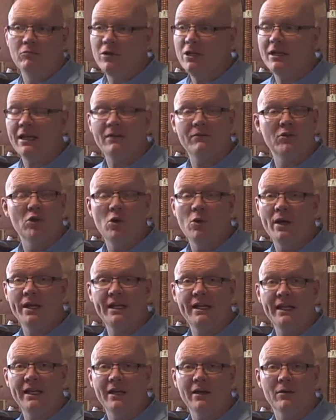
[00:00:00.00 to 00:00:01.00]
really have no
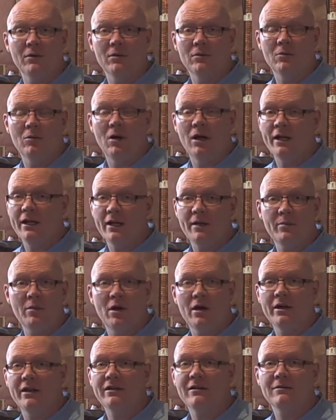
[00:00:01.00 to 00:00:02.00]
idea why I
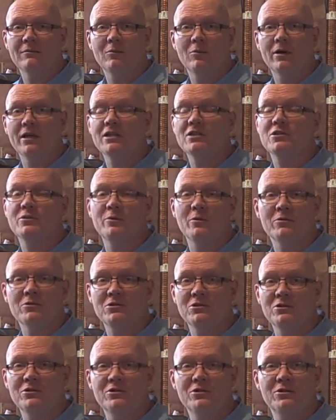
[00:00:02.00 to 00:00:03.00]
bought it, what it's
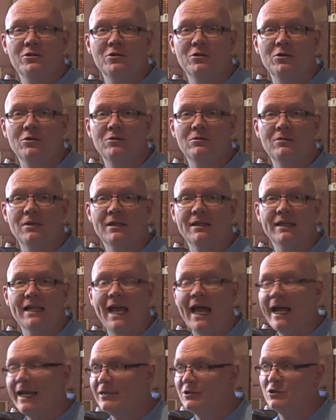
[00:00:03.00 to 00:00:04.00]
supposed to do, what the
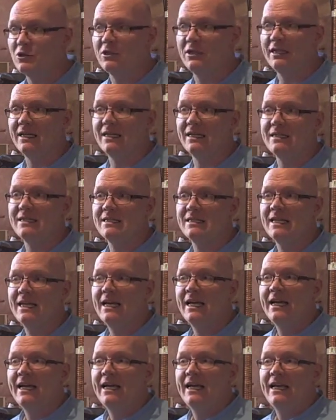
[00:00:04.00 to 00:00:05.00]
action is,
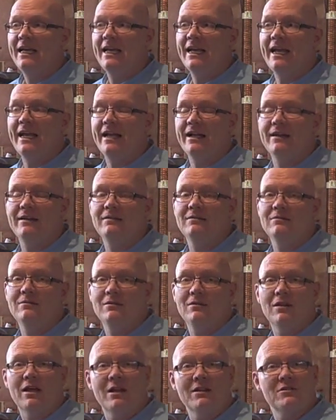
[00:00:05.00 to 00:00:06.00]
and
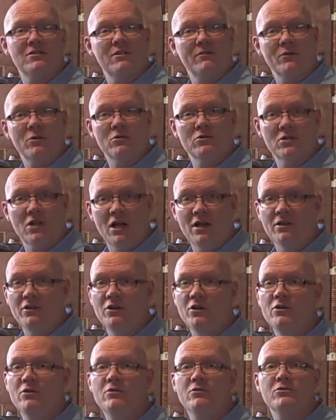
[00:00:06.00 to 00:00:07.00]
a lot of stuff goes
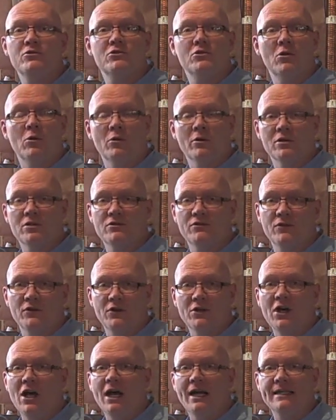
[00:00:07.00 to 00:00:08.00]
unused or it's
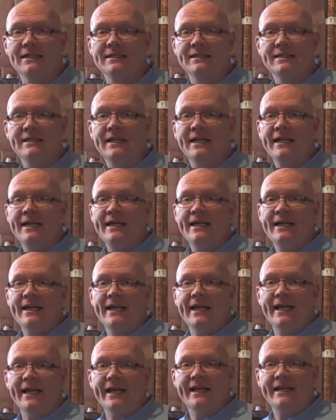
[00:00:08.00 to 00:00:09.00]
forgotten,
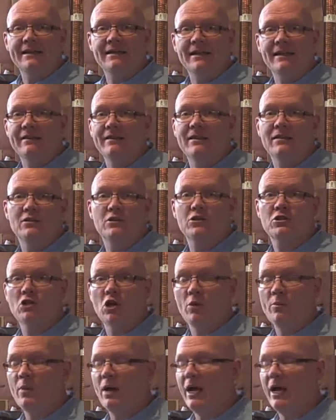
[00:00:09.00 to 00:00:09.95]
and then it just all